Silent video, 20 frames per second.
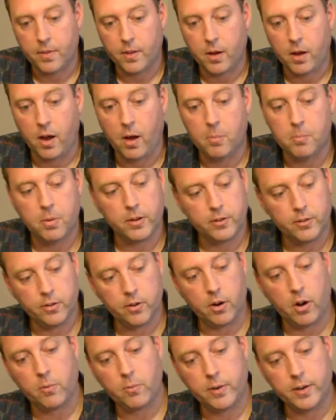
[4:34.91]
but
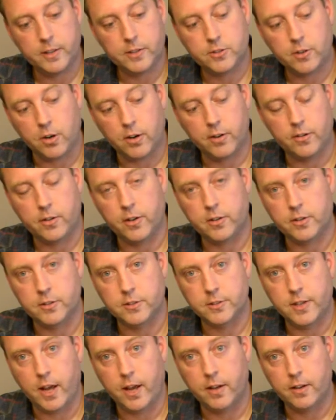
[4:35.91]
you're already starting to
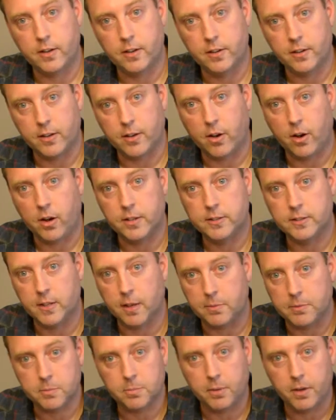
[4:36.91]
understand the
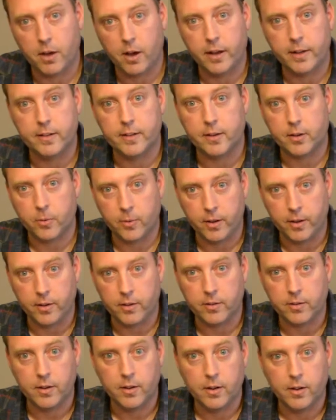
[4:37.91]
concepts behind the
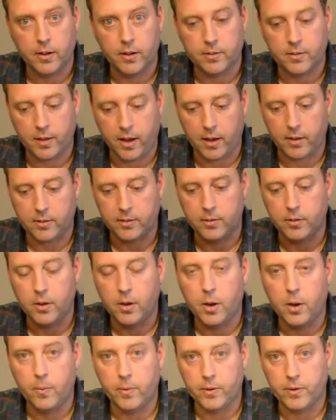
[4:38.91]
Queen's Assassin
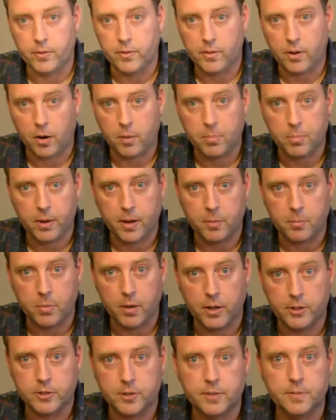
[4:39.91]
when you start playing
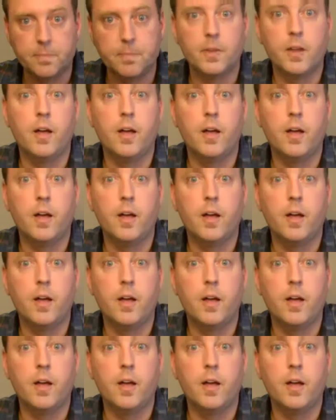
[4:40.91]
Bludgeon.